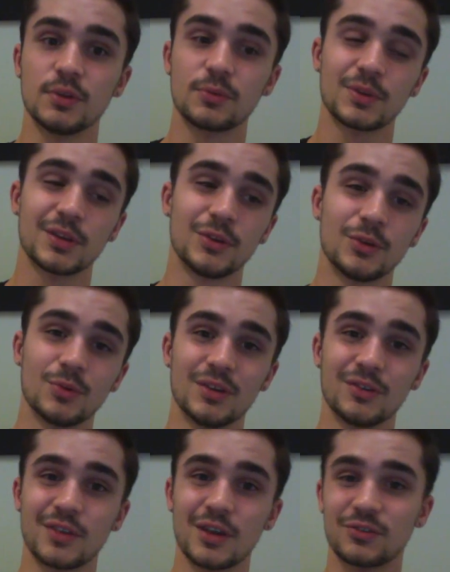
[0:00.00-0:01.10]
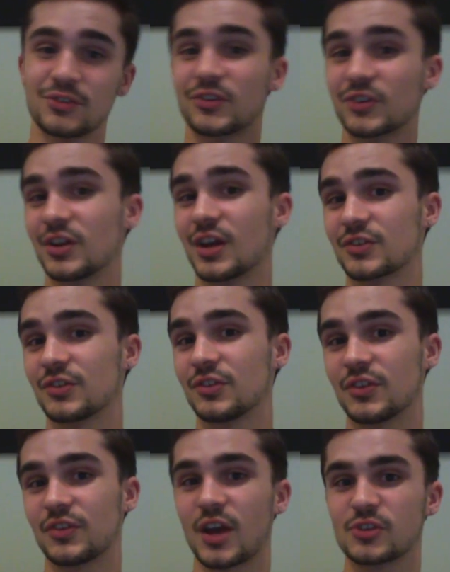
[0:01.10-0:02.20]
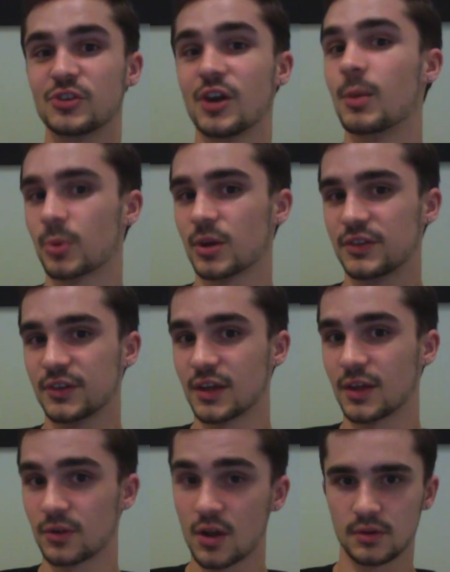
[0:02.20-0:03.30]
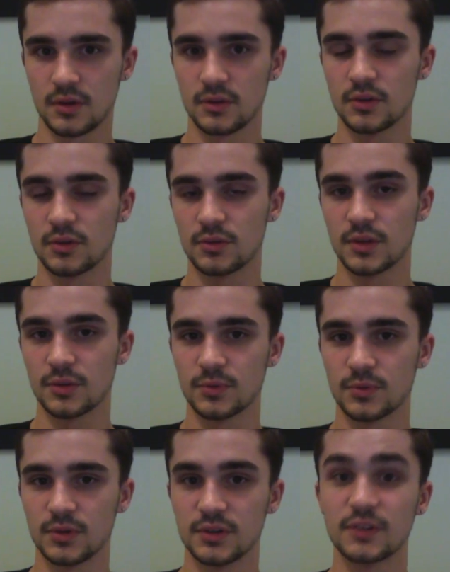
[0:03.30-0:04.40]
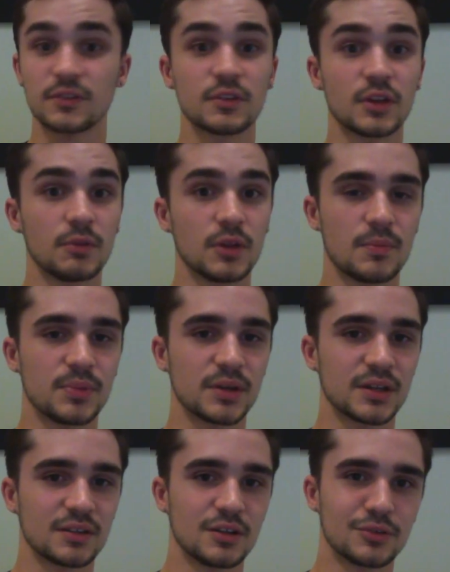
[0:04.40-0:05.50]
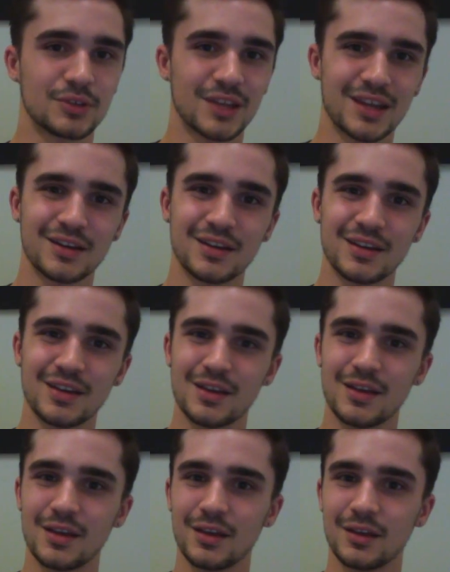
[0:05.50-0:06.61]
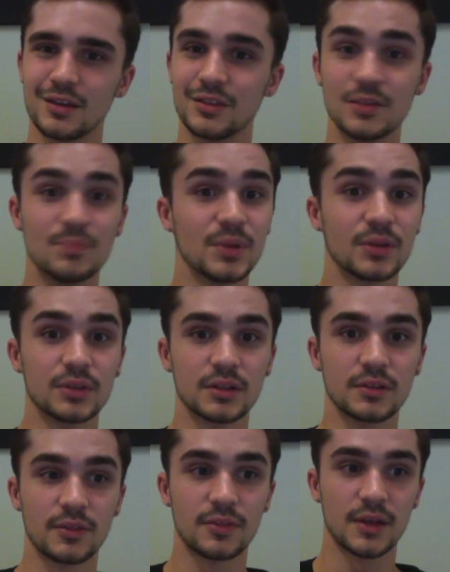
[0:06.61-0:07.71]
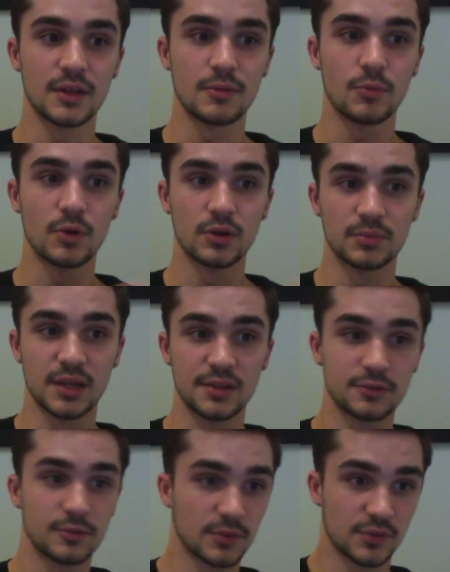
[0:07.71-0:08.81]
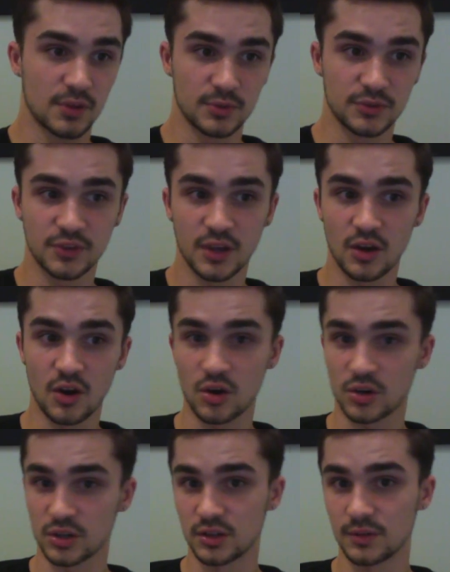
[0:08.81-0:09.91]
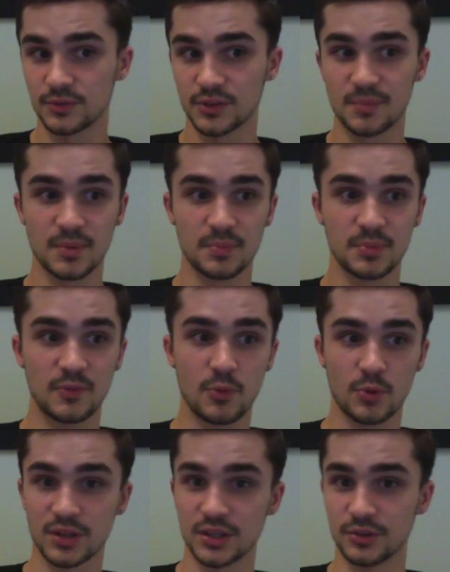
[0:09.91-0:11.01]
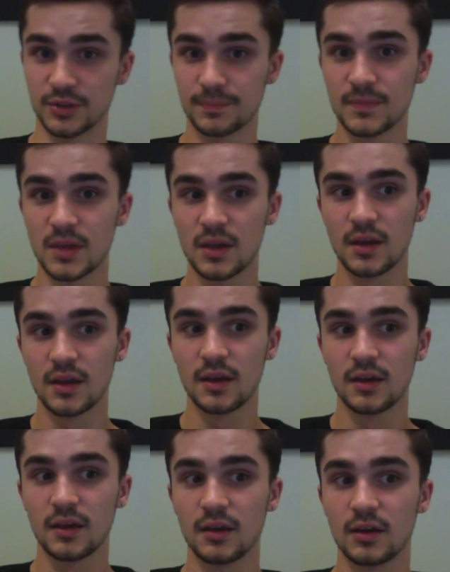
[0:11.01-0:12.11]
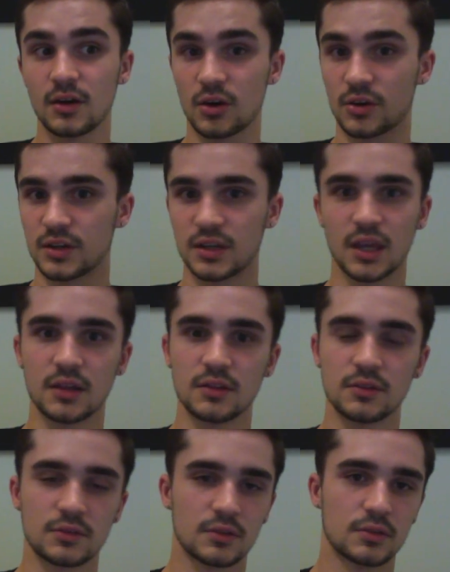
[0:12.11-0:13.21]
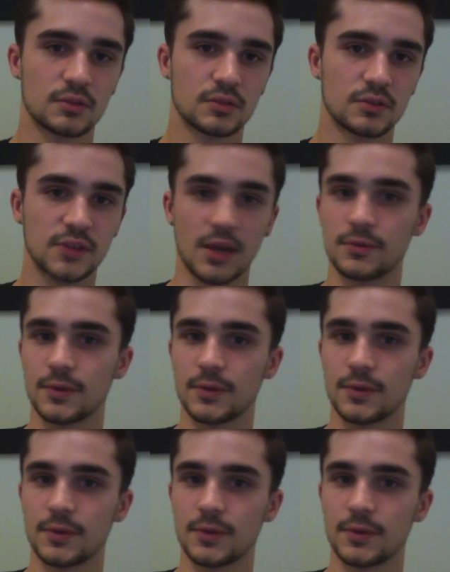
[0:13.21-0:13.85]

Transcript: what they do is they have such a connection that they actually upgrade together. The other one doesn't level up, but it'll gain the ability that one of them gains. So for example, say Arkan levels up before Gillian. Arkan gains Skip.